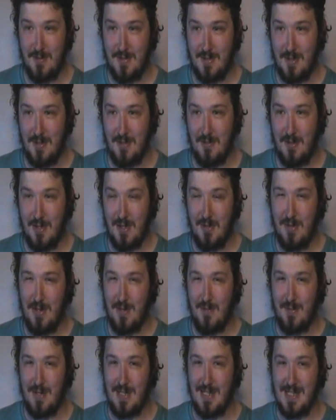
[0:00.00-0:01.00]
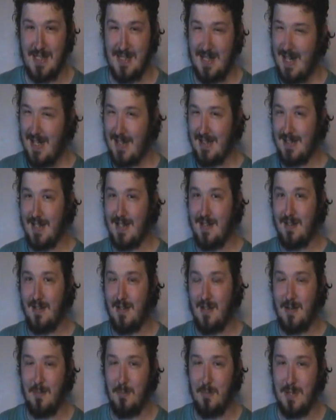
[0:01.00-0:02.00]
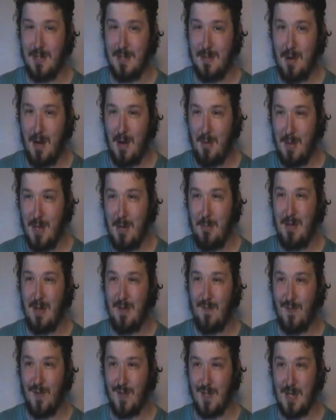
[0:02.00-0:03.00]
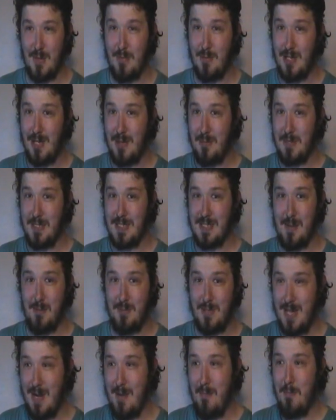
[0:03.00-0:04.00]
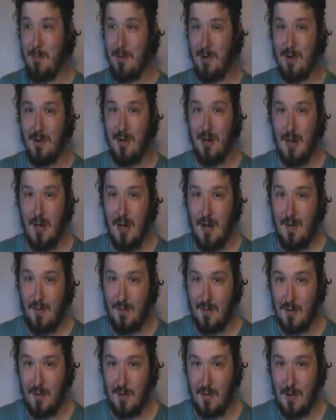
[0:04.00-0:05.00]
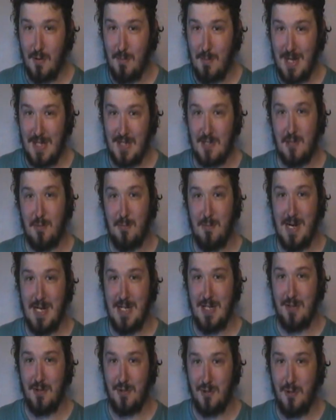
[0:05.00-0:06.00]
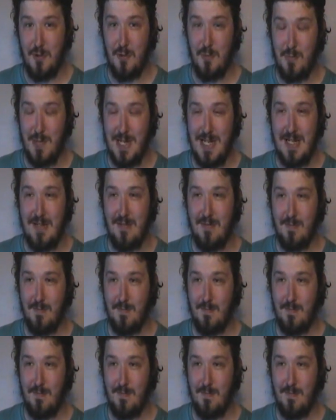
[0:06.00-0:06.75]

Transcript: So I don't have an exact deadline, but I'm aiming for sometime in September for Mascot Mania to be